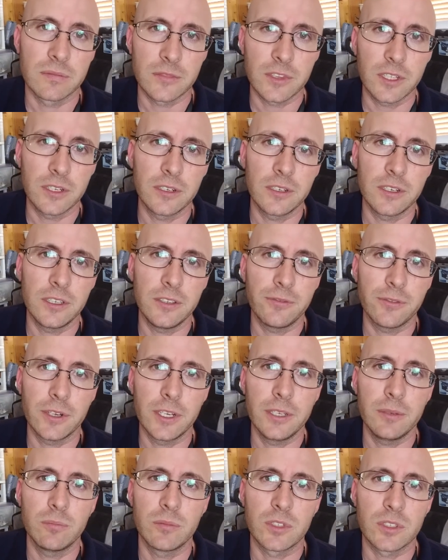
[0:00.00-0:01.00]
30
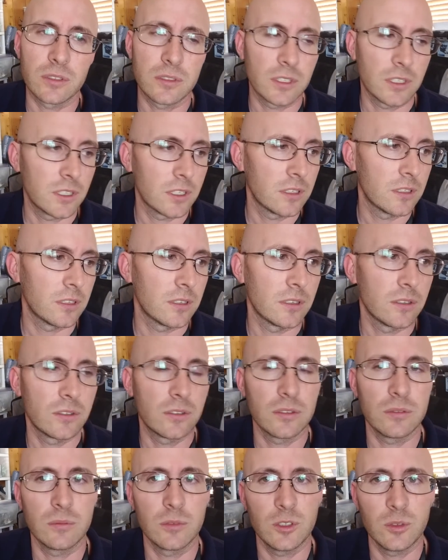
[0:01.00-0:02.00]
frames to color,
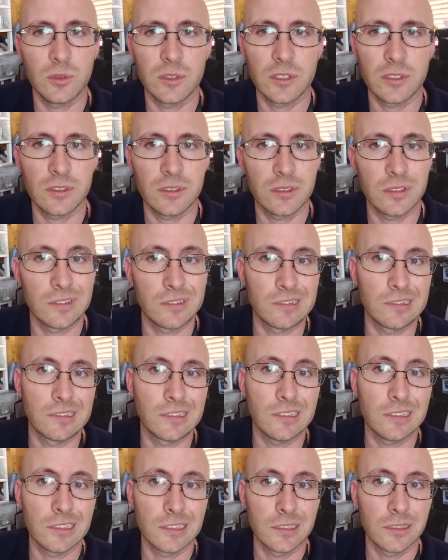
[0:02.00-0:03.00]
so maybe I should
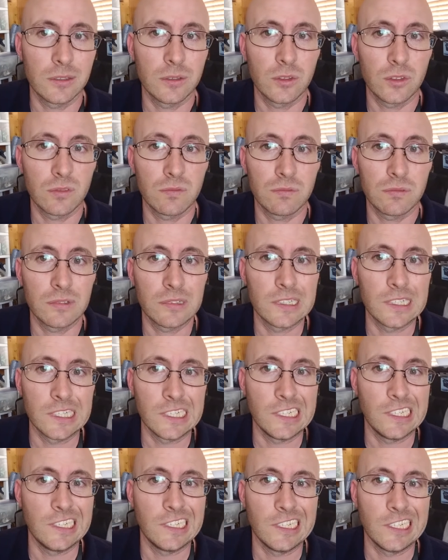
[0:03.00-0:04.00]
color those
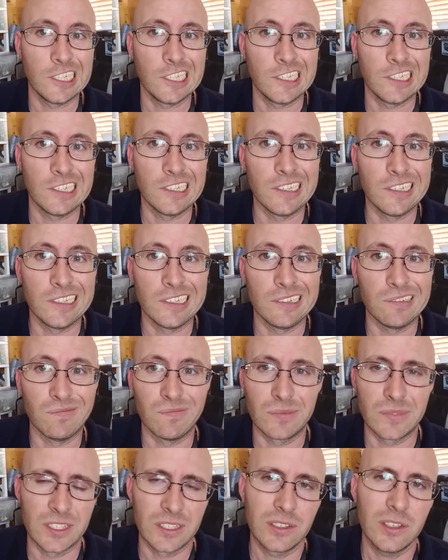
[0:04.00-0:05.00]
frames.
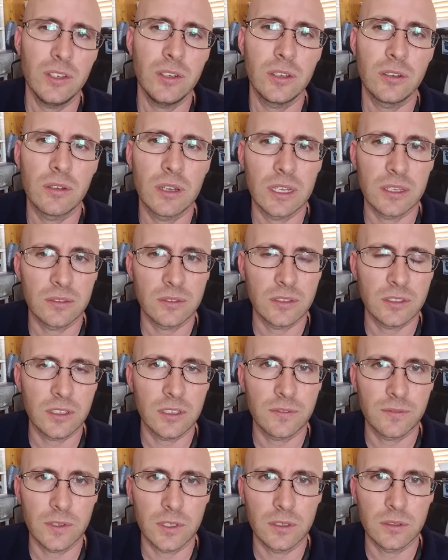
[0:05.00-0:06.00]
You know how
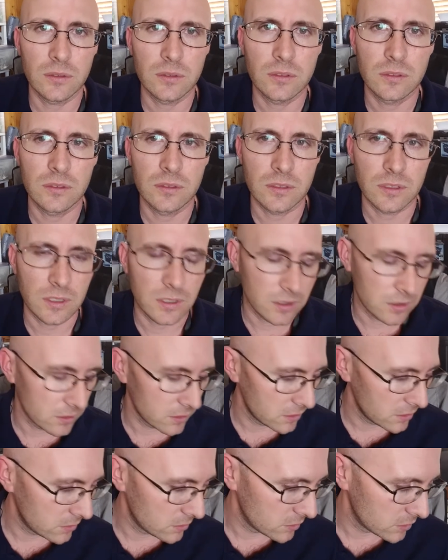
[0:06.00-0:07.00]
stuff goes. goes. You know how
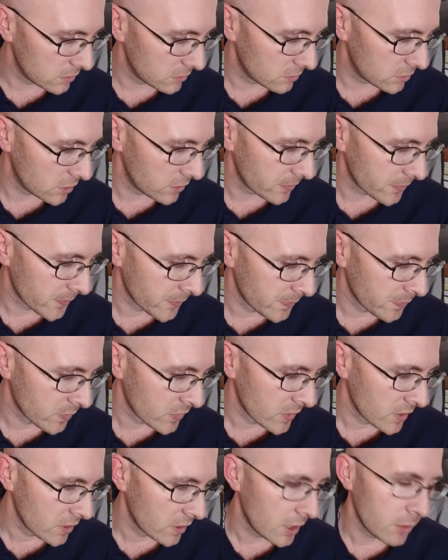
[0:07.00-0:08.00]
it goes. So,
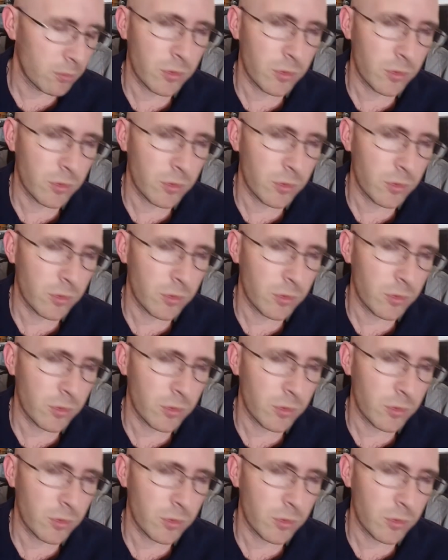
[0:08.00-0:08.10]
I